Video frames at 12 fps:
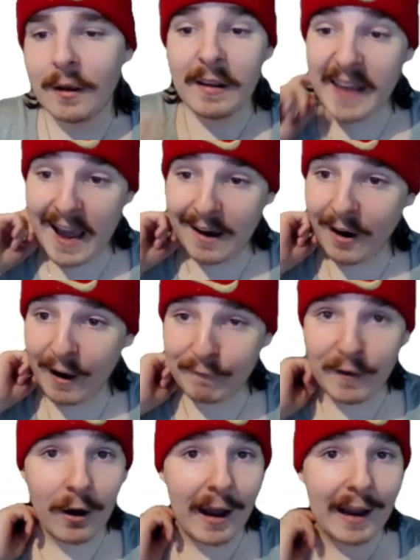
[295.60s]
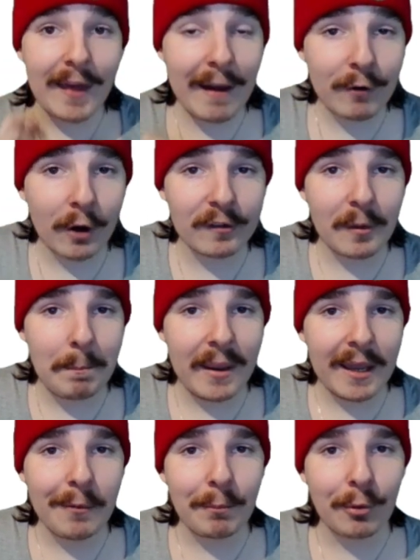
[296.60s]
yeah, I feel like they've got some
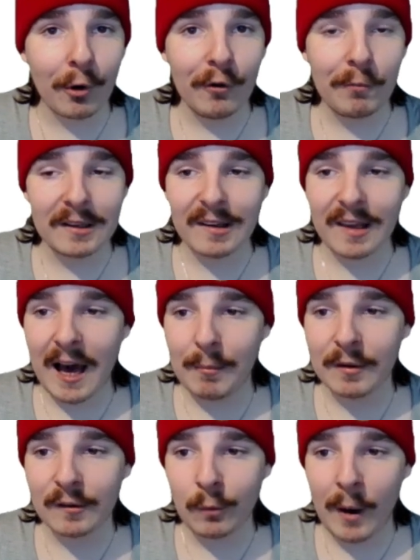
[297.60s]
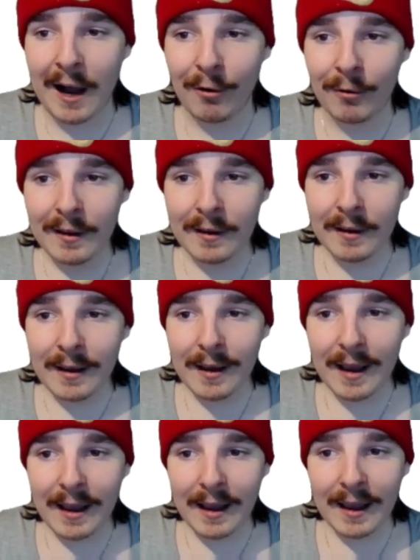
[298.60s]
big improvement to come as well.
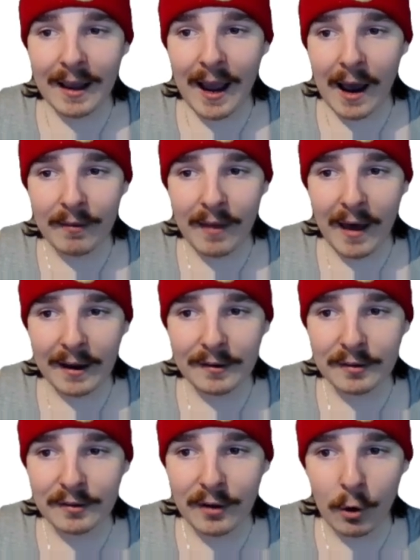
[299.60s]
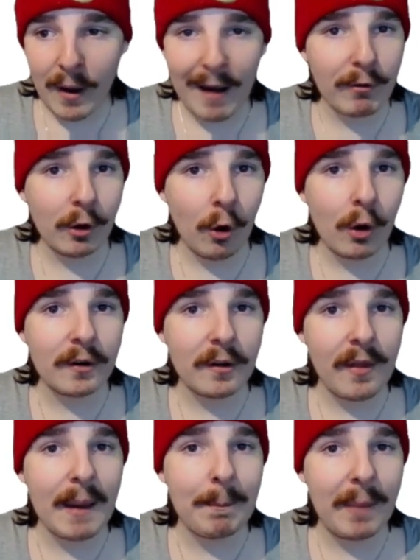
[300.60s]
and they still haven't looked
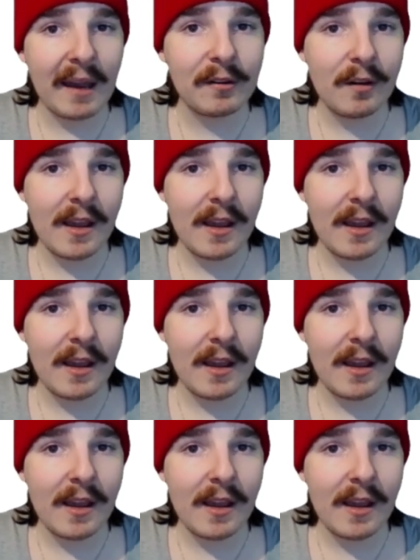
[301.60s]
their best